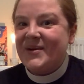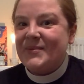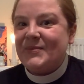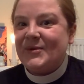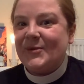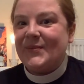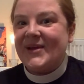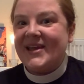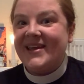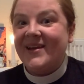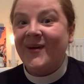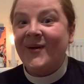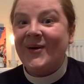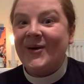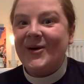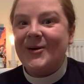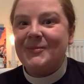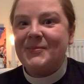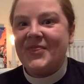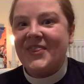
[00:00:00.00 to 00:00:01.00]
But we
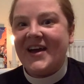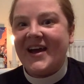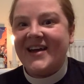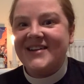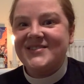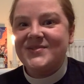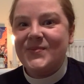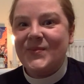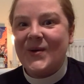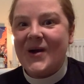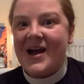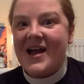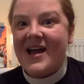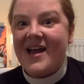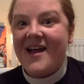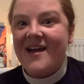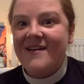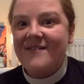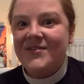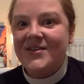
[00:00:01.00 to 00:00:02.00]
hope that
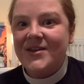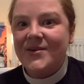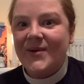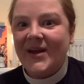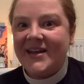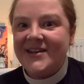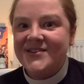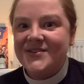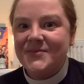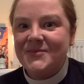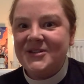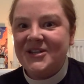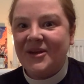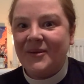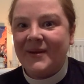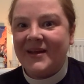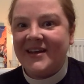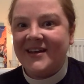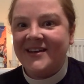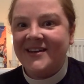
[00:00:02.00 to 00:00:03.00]
whatever you end up
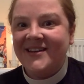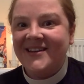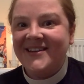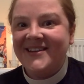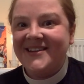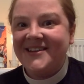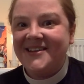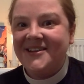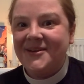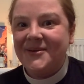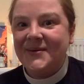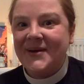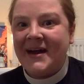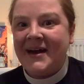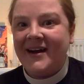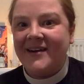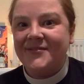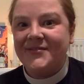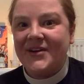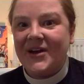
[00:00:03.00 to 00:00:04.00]
doing, you
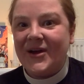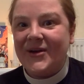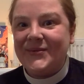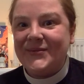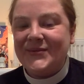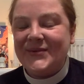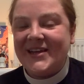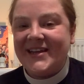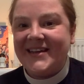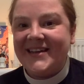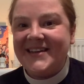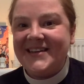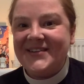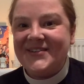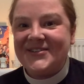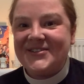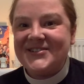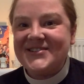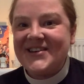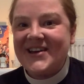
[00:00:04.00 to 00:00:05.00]
have a really
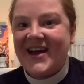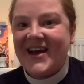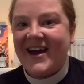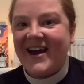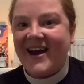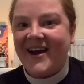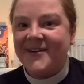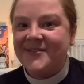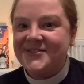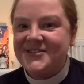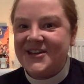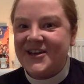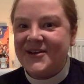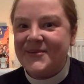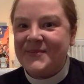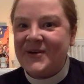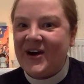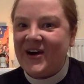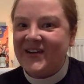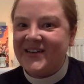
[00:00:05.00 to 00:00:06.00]
good half
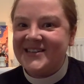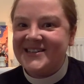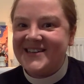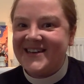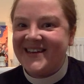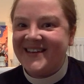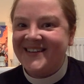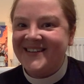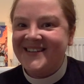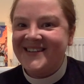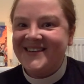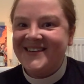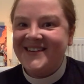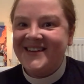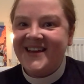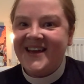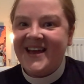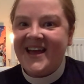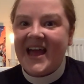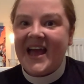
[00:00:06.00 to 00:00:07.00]
term holiday.
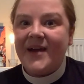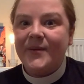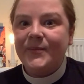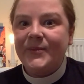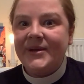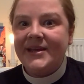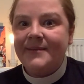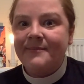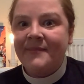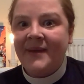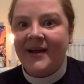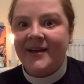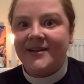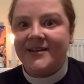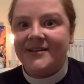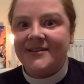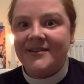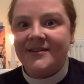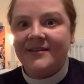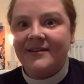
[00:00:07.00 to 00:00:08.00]
And we
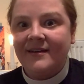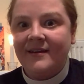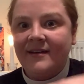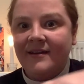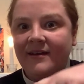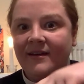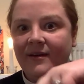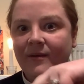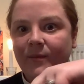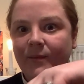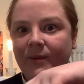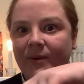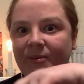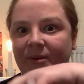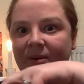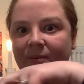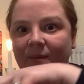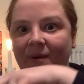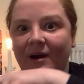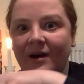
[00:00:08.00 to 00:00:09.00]
might, when
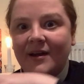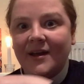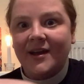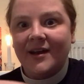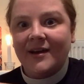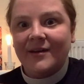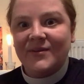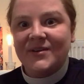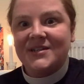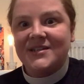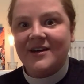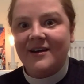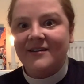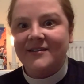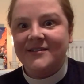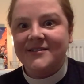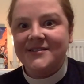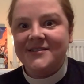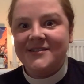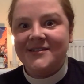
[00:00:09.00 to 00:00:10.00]
we're walking our
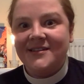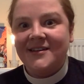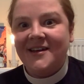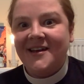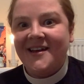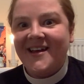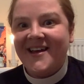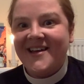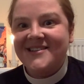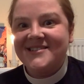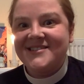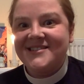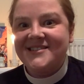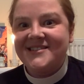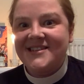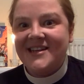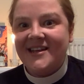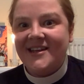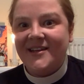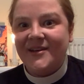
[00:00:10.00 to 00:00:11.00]
dogs,
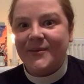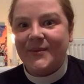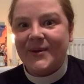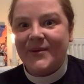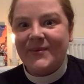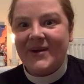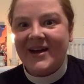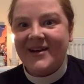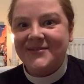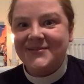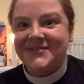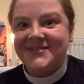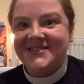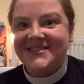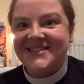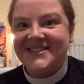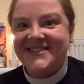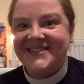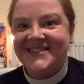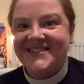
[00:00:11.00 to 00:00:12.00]
see you
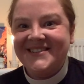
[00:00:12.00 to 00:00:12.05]
around.